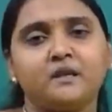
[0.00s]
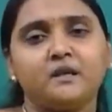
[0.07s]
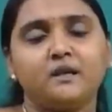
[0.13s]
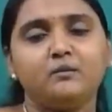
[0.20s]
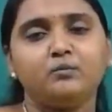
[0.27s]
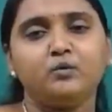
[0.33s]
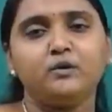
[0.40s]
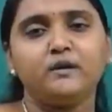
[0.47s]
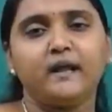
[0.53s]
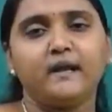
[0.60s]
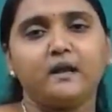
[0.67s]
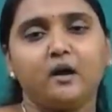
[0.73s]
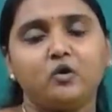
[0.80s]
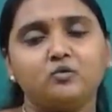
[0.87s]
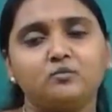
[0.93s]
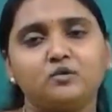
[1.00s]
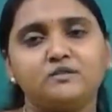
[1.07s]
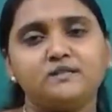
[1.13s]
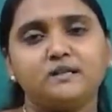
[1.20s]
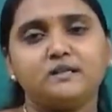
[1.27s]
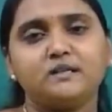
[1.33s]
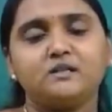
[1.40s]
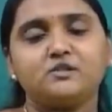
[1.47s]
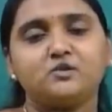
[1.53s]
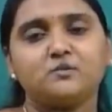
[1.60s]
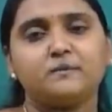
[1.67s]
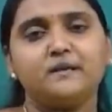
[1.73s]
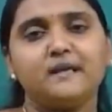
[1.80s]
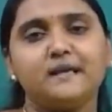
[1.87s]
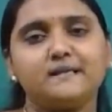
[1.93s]
input and output signal should
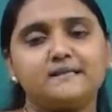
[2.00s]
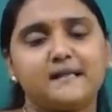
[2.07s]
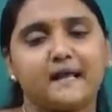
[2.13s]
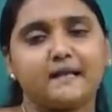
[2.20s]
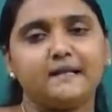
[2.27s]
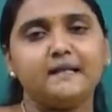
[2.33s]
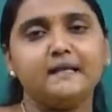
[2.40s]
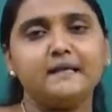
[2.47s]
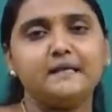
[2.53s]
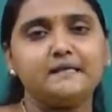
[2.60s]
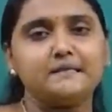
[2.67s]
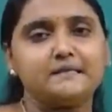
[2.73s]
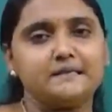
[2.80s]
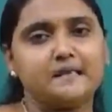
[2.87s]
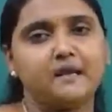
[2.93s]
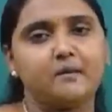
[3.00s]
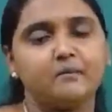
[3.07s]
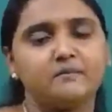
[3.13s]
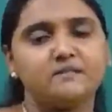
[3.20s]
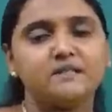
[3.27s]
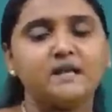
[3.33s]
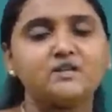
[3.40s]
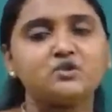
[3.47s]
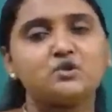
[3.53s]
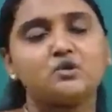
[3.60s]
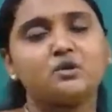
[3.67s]
be exactly same. Such